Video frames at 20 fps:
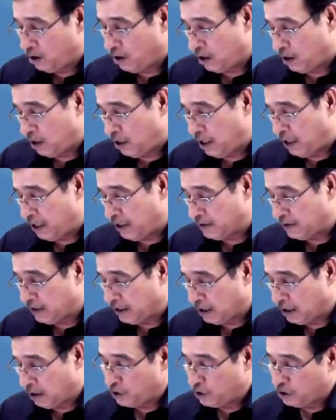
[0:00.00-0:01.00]
Let us say
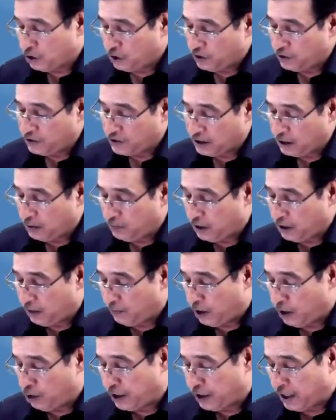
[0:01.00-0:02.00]
commission receivable
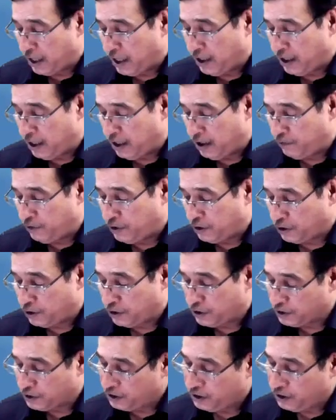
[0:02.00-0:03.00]
amount I haven't written
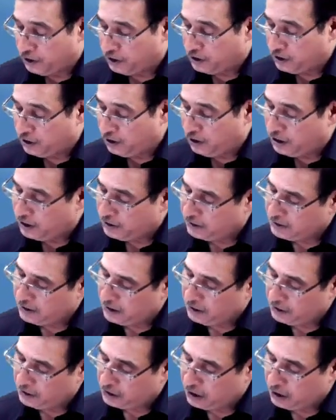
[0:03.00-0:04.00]
yet. Let us say it
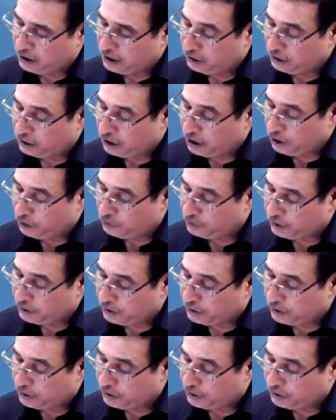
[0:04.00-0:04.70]
is 30,000.